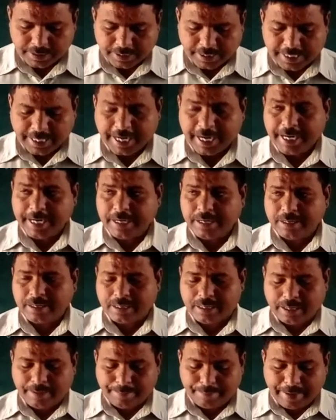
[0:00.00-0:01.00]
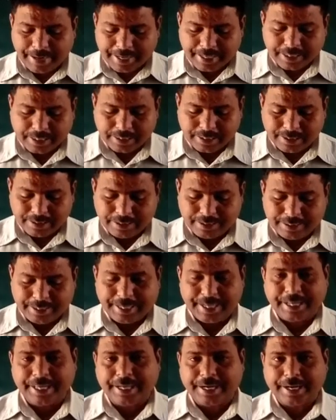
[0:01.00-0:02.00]
gain a medical
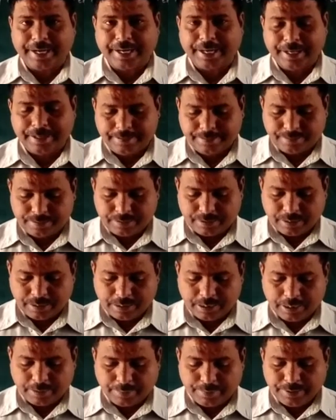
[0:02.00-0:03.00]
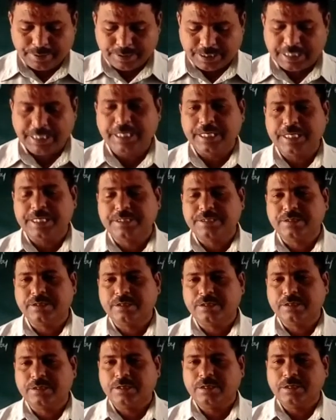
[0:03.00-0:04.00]
degree. It means she is
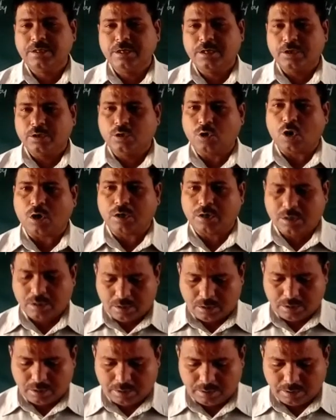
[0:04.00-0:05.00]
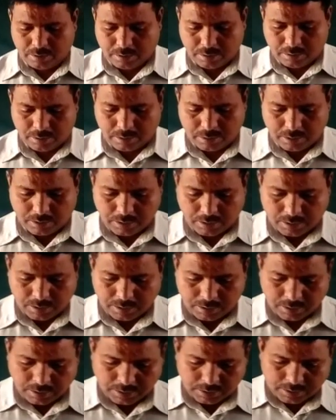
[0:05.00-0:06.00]
a doctor.
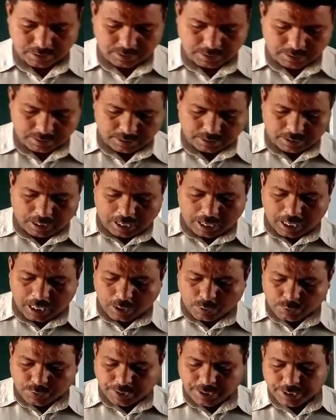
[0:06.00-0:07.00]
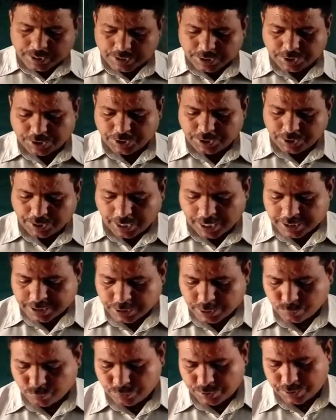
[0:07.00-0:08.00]
How did she
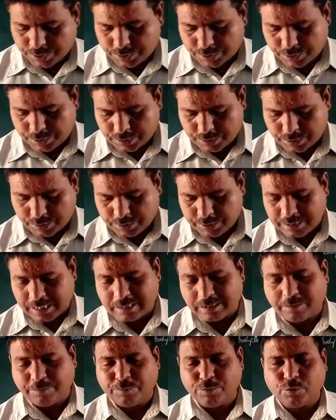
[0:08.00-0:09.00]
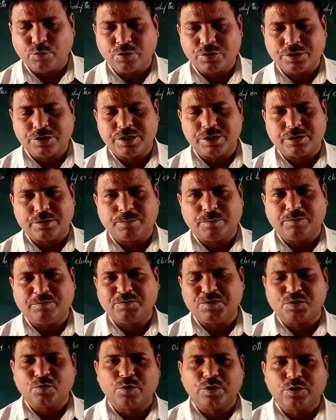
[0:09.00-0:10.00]
achieve this? These are the few questions before
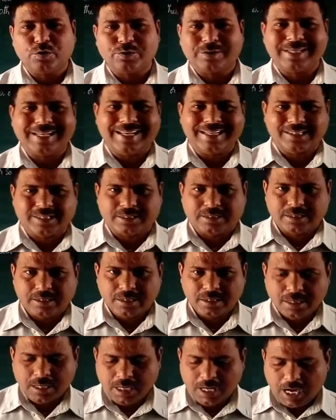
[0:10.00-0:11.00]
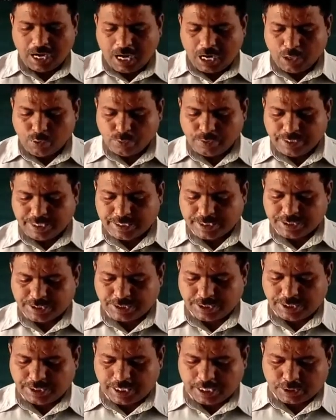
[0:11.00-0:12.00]
going to the lesson. How did
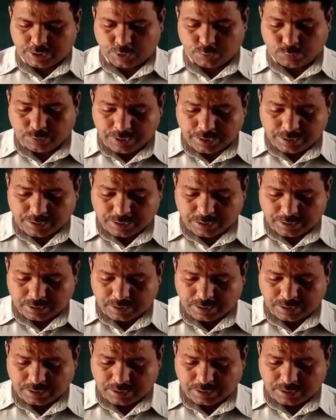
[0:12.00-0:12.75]
she achieve this